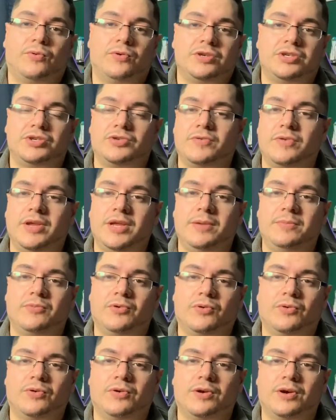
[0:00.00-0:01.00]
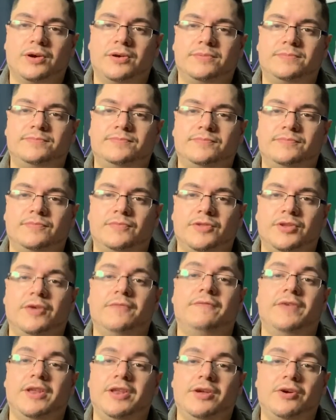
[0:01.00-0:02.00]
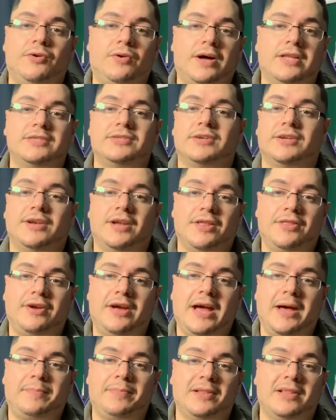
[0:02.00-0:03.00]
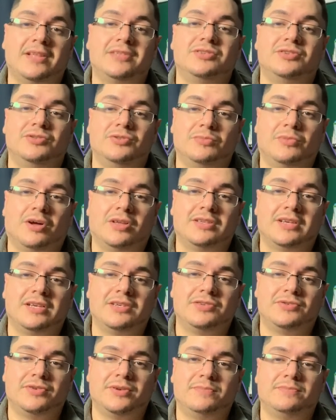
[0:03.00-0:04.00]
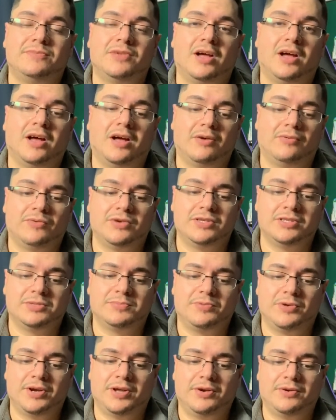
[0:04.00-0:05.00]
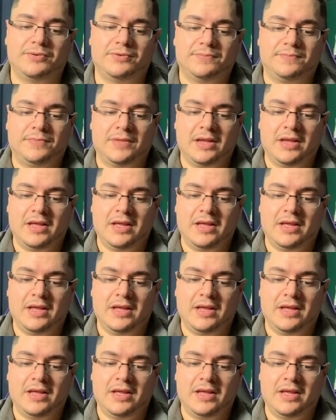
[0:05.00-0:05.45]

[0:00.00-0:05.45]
stream or your video onto another app. It lets you do multi-stream, which is pretty cool.